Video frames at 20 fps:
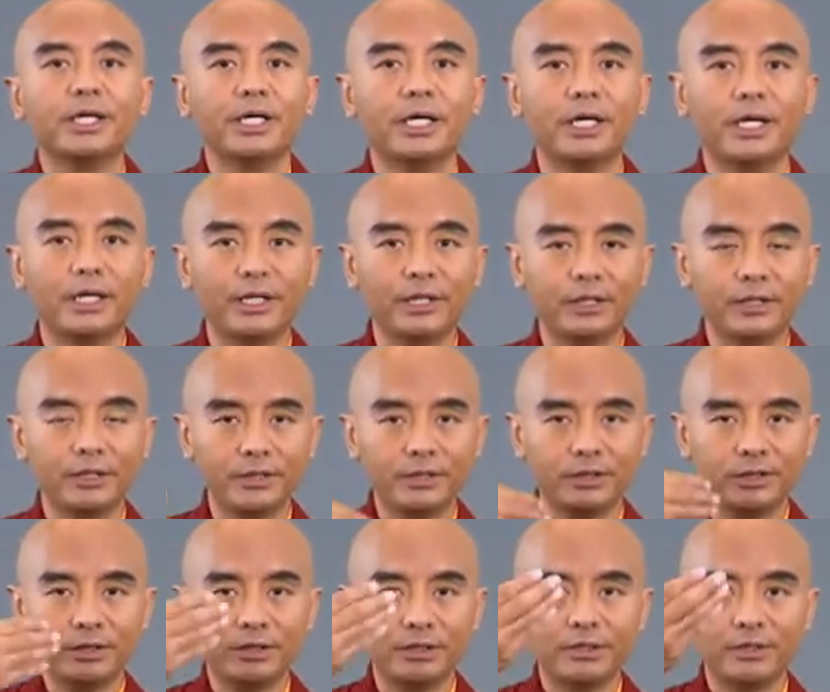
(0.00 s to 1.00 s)
and
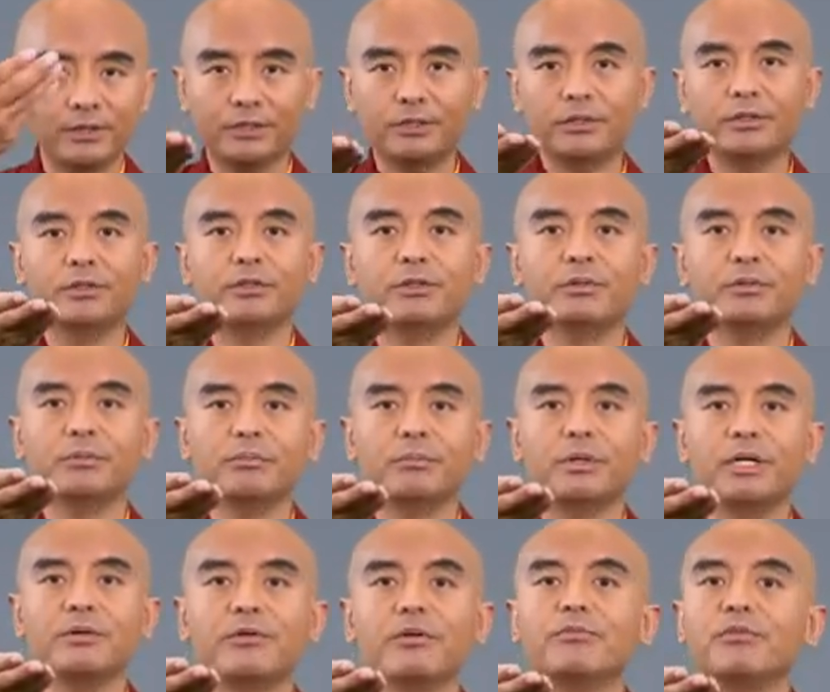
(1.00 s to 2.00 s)

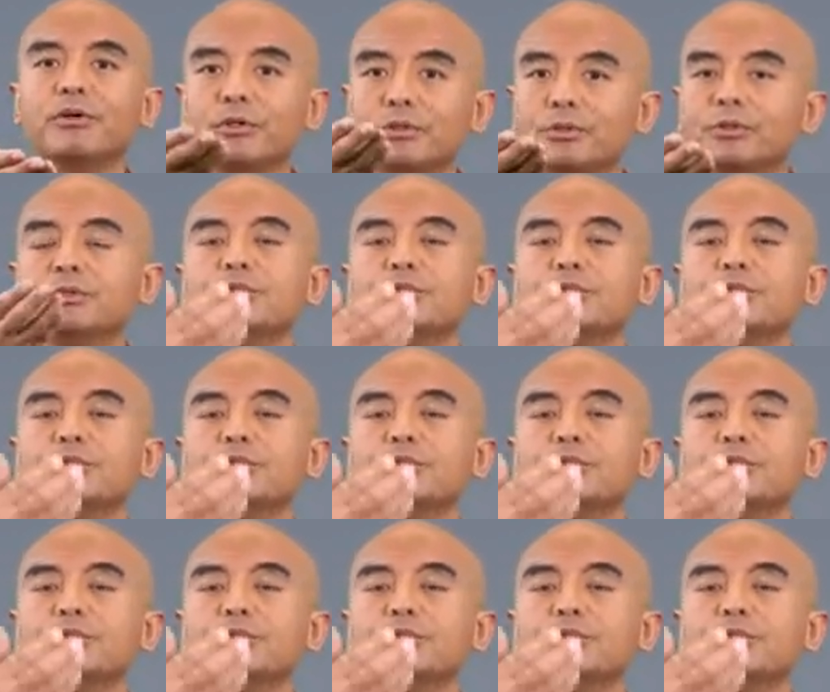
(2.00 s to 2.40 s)
whenever for you